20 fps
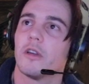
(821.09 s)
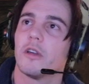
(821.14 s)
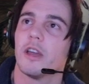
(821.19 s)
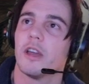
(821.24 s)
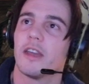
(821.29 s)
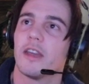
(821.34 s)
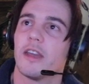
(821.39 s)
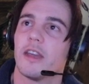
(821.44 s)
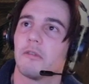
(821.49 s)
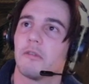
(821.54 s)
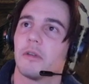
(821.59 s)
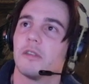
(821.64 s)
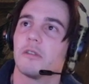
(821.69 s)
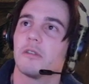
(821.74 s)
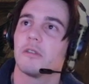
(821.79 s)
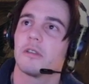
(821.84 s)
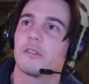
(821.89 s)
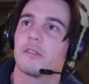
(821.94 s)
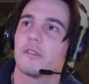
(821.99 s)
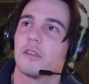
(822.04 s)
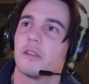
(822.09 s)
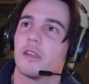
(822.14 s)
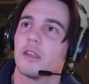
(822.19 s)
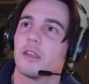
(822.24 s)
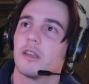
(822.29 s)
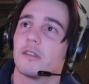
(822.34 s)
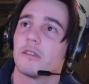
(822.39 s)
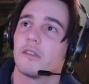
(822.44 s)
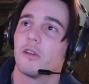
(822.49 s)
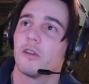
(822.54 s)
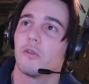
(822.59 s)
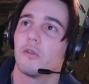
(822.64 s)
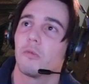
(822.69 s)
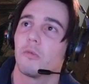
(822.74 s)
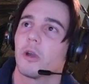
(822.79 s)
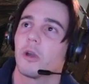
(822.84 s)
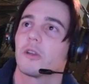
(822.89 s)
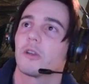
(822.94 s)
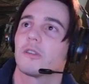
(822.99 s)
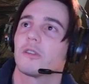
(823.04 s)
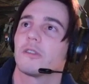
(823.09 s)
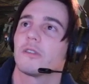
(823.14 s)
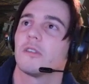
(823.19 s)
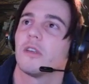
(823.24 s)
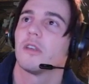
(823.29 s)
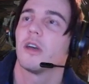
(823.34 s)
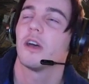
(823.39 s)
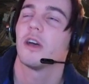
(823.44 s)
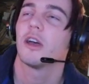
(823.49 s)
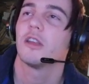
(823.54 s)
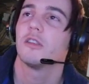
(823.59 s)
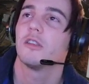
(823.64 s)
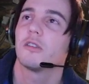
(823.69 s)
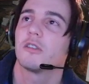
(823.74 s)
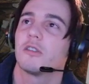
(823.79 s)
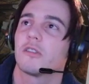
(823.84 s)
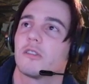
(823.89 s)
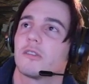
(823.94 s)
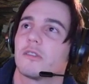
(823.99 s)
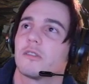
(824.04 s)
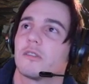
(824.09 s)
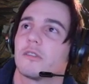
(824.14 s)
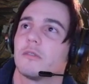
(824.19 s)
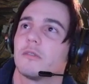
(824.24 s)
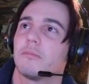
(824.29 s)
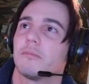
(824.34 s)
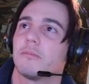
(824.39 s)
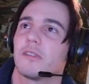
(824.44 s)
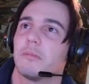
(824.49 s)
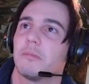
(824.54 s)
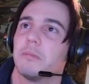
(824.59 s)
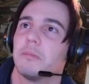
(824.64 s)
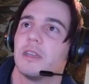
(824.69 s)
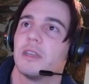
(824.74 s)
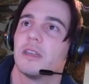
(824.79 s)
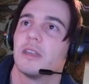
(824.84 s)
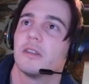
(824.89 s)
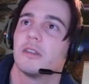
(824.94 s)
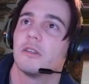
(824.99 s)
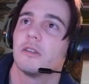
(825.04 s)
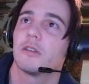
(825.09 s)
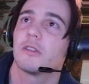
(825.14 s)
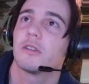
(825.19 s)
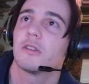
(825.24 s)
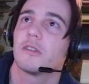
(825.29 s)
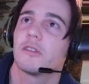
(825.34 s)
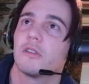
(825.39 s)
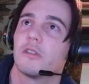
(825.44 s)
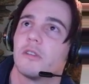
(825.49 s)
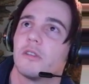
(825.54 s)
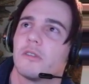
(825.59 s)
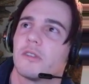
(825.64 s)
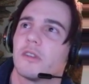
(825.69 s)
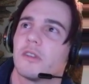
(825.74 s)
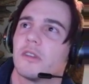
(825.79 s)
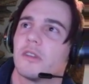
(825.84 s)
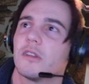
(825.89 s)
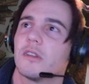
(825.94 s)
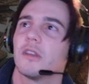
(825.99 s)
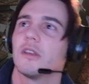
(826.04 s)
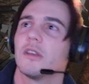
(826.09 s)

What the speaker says: And that way you can it still works. And you can just press B and you can still use it.